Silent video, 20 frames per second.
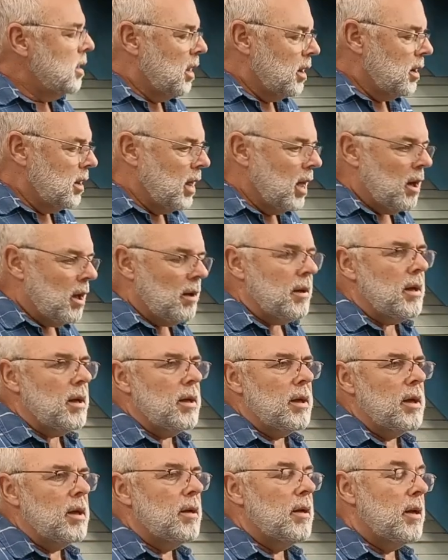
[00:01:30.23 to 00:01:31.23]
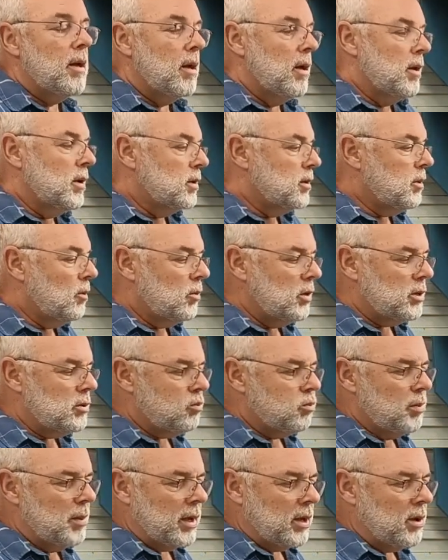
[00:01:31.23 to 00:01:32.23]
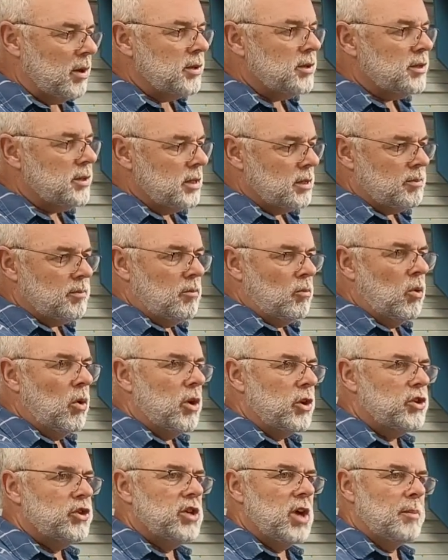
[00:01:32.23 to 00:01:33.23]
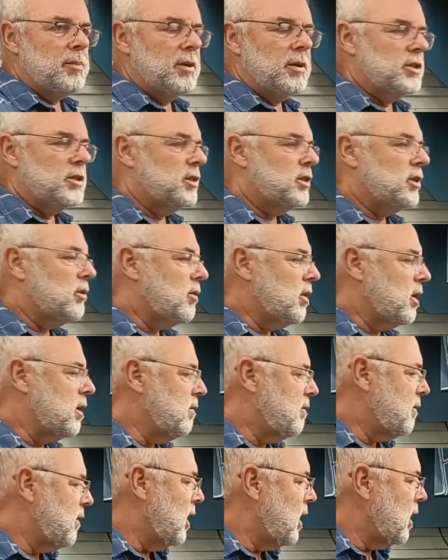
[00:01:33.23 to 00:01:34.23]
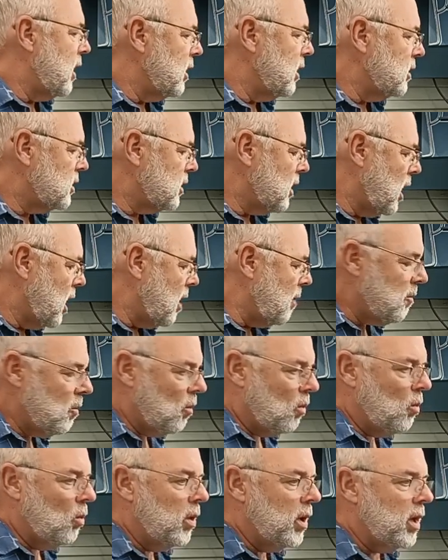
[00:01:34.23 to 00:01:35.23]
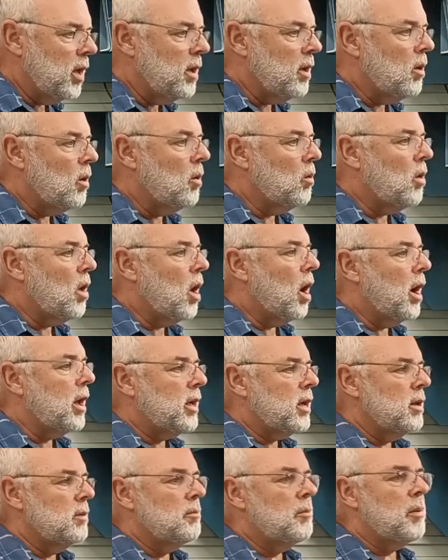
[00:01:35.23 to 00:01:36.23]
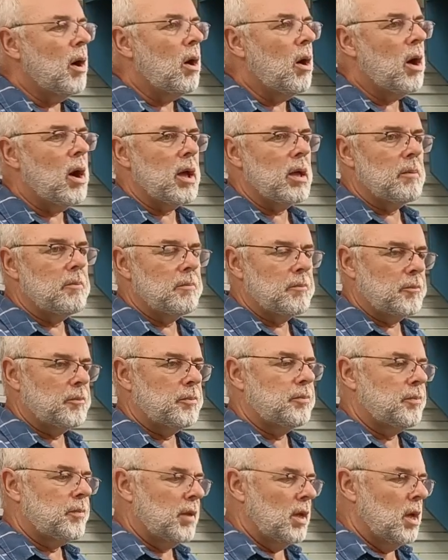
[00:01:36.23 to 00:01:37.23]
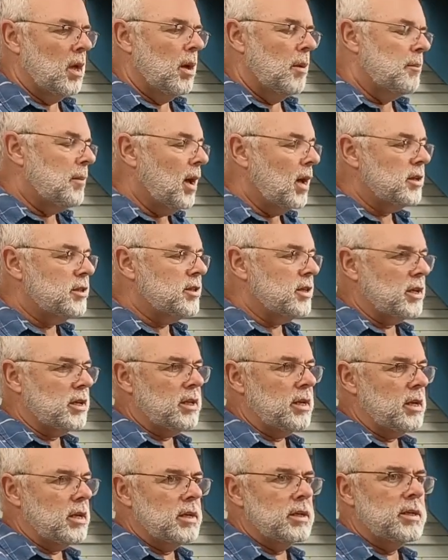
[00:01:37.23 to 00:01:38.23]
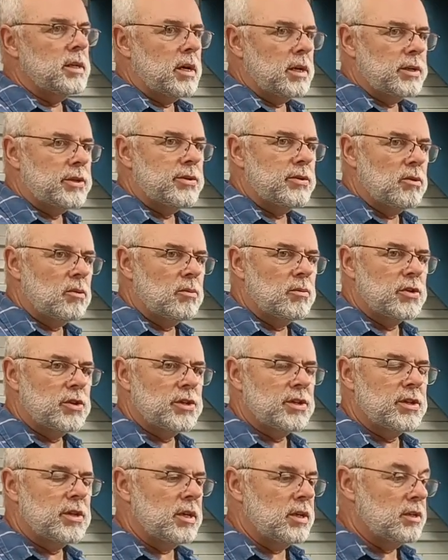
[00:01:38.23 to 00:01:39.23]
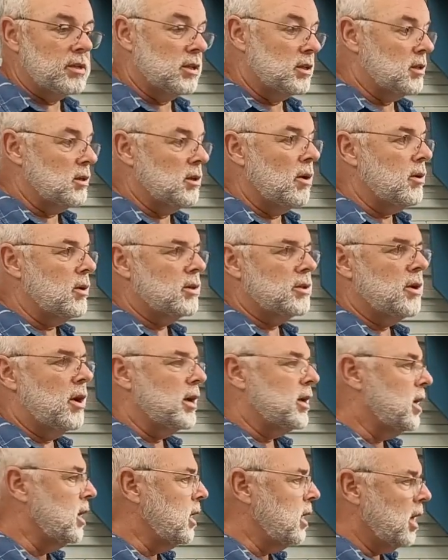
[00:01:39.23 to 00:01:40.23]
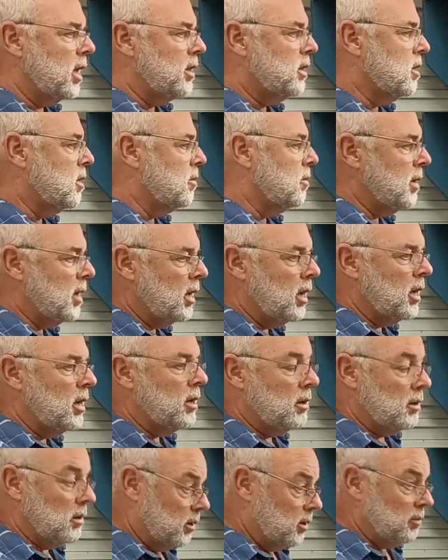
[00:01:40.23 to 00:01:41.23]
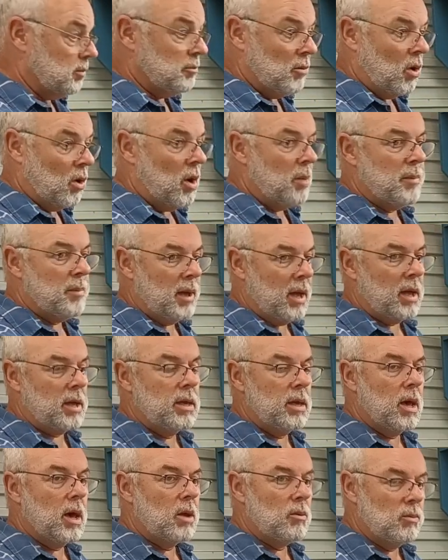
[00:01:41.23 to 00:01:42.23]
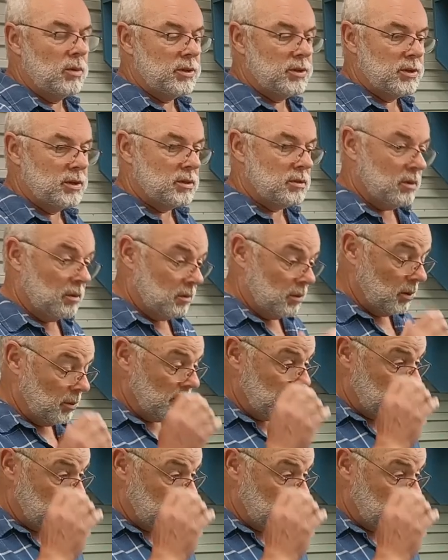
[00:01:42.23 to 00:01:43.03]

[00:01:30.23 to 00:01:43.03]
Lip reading: Now, because this workshop is three phase, I can buy basically industrial machines as long as I can get them into my backyard, which is a little